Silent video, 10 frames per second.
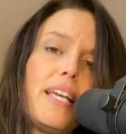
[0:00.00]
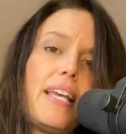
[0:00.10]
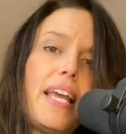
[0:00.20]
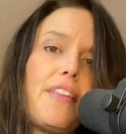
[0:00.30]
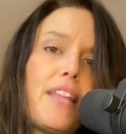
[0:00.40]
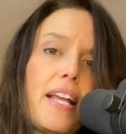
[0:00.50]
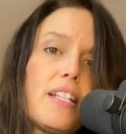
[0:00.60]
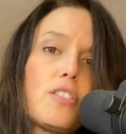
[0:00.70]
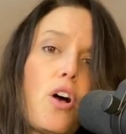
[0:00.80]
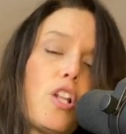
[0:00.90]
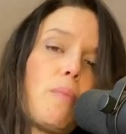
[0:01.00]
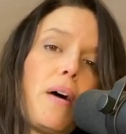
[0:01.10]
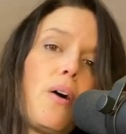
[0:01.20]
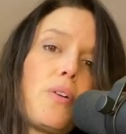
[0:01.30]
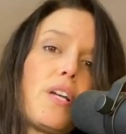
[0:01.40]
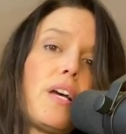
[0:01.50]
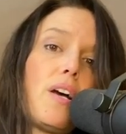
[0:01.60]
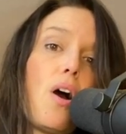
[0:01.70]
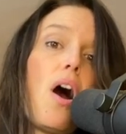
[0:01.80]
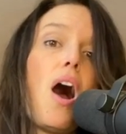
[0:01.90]
And that is all about
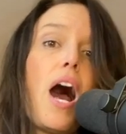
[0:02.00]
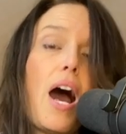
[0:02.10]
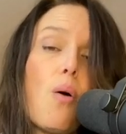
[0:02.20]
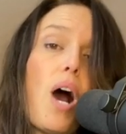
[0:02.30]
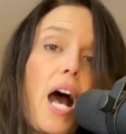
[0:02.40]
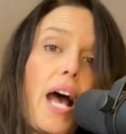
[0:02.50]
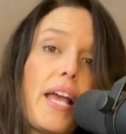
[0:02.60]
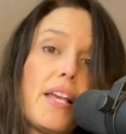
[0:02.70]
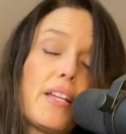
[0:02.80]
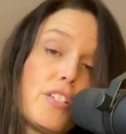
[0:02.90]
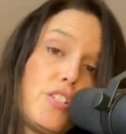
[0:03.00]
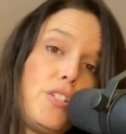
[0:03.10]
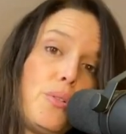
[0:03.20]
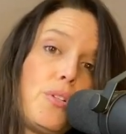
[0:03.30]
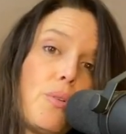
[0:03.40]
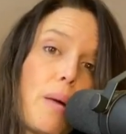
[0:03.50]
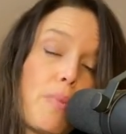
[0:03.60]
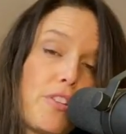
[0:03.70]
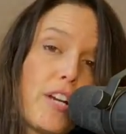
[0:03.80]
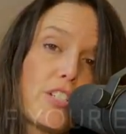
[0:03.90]
how high do you go up
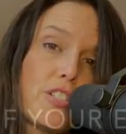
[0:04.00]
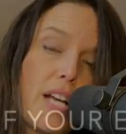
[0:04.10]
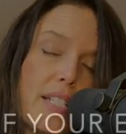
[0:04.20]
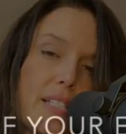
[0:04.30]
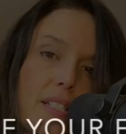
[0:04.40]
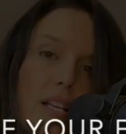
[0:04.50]
with your exercises?